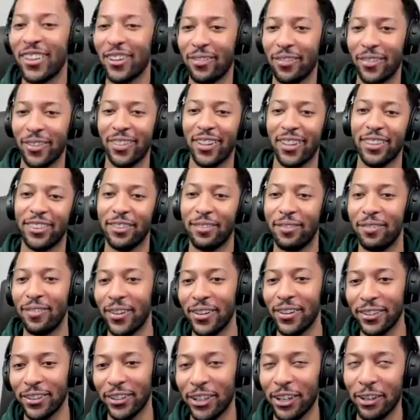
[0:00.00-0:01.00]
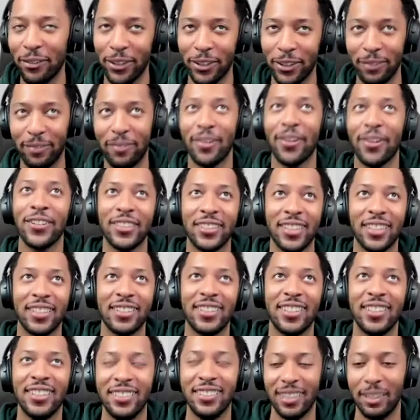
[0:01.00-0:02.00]
for like they're going to read the first
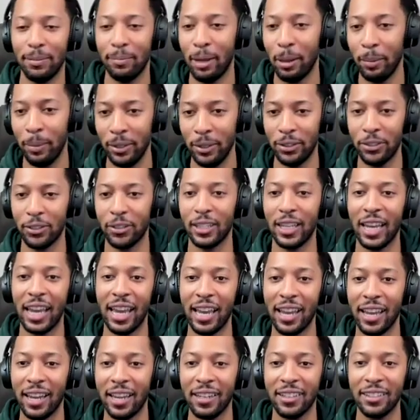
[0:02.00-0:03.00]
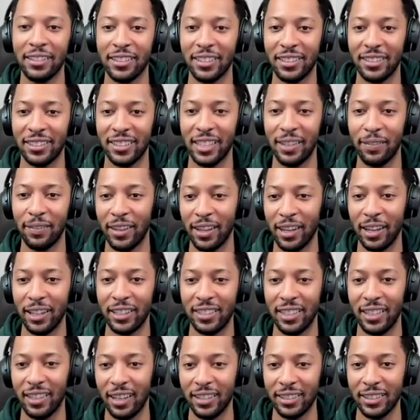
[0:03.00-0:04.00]
sentence and maybe scan to see if they can
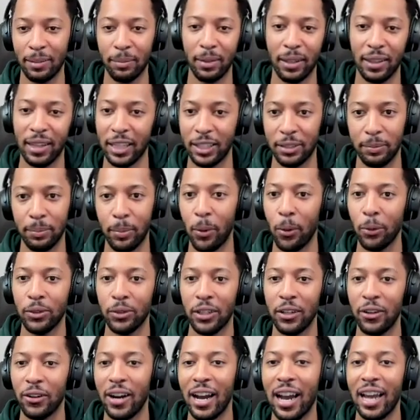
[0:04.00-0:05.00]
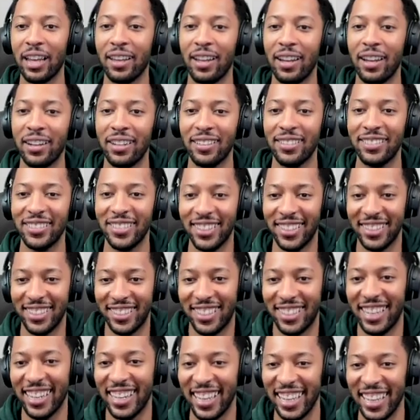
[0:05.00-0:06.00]
see like something that's bolded or highlighted to
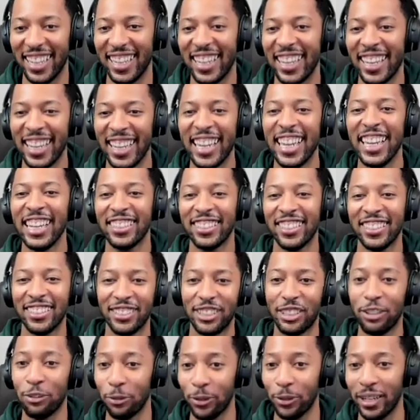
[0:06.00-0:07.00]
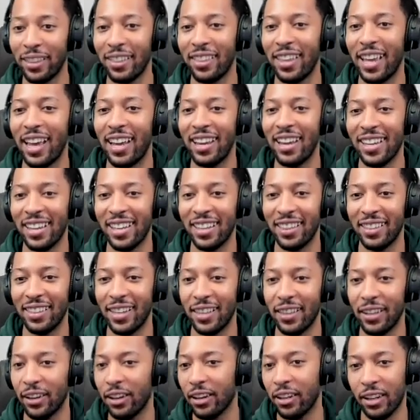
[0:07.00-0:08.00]
see to read that, and
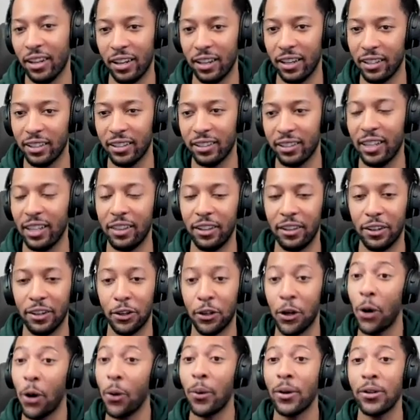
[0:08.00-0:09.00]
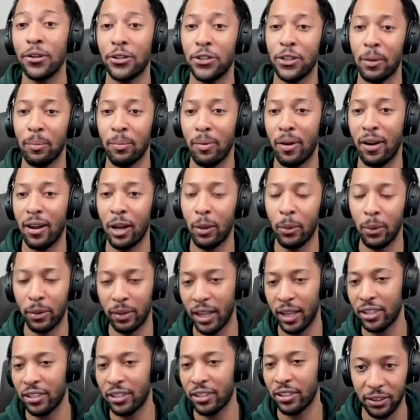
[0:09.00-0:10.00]
then they're going to either go into your product when
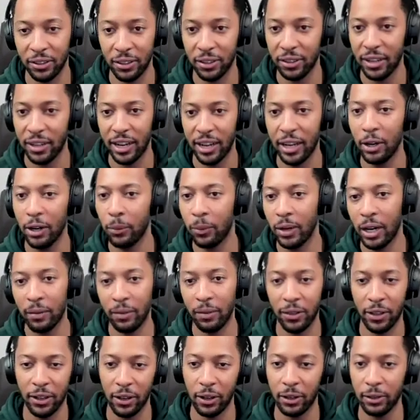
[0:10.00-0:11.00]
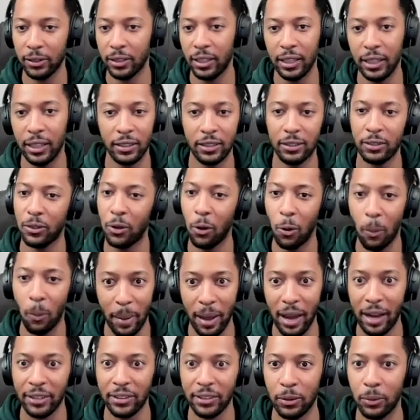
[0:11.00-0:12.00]
they start their day or whenever they go
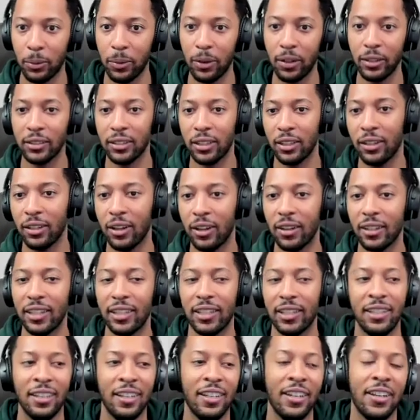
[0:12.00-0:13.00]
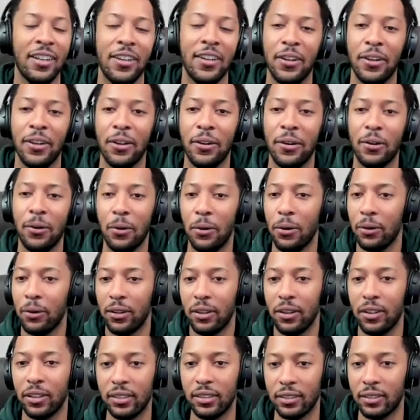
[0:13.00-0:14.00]
back to work to log in, or
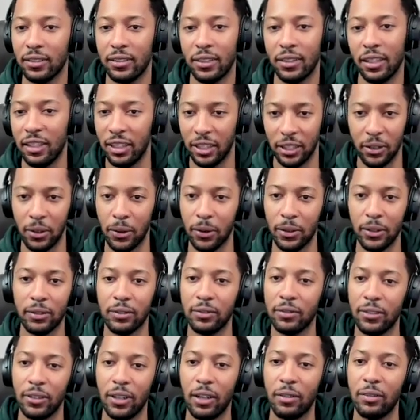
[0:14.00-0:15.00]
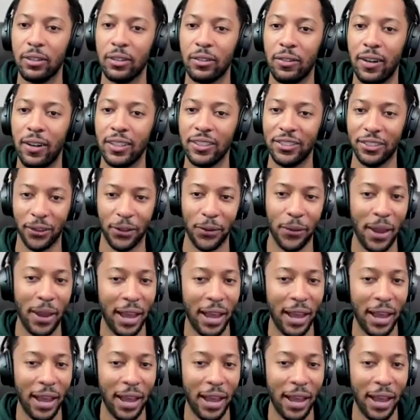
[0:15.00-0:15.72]
they're just going to ignore it forever, right? So you